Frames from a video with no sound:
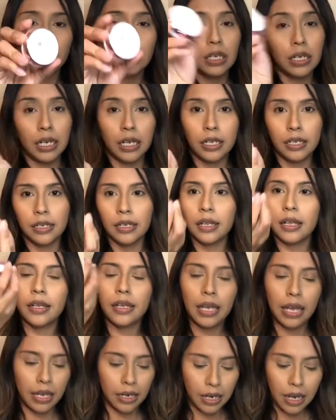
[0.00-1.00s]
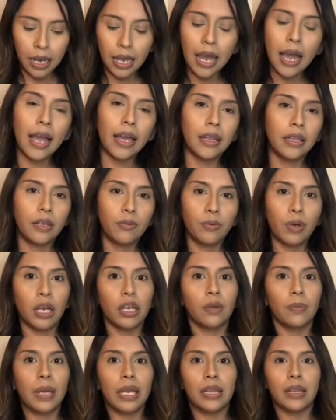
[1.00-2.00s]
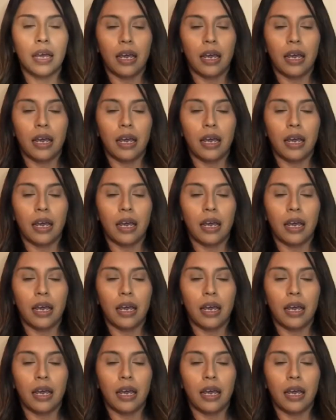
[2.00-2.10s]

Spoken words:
and I highly recommend that